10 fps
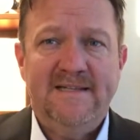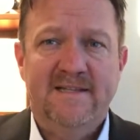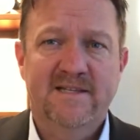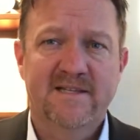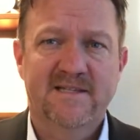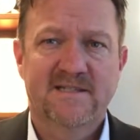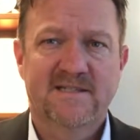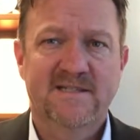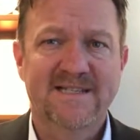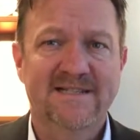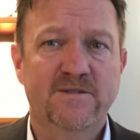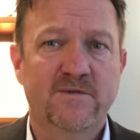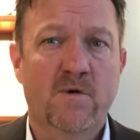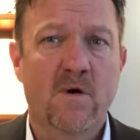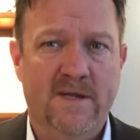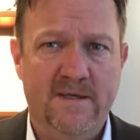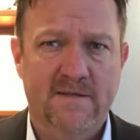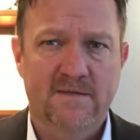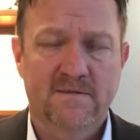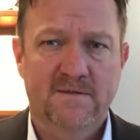The other thing is you need to do an
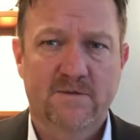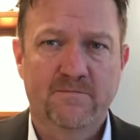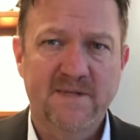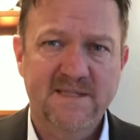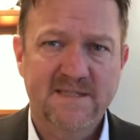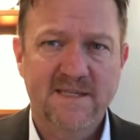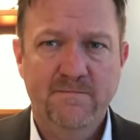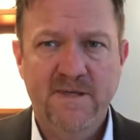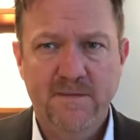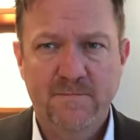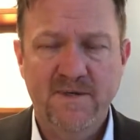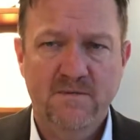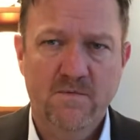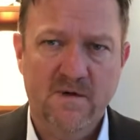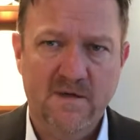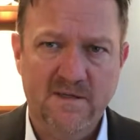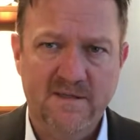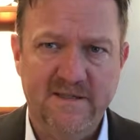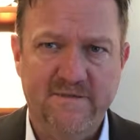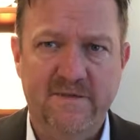audit. So B2C, B2B work a little
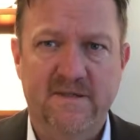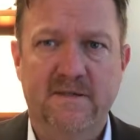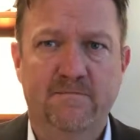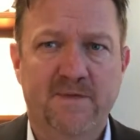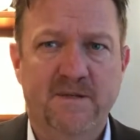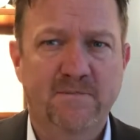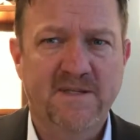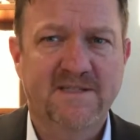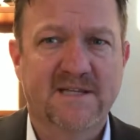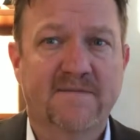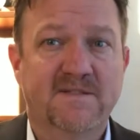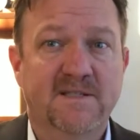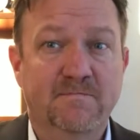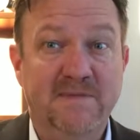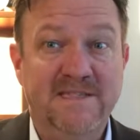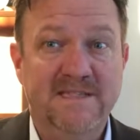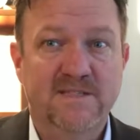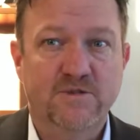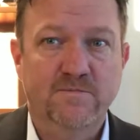differently. B2B is obviously business to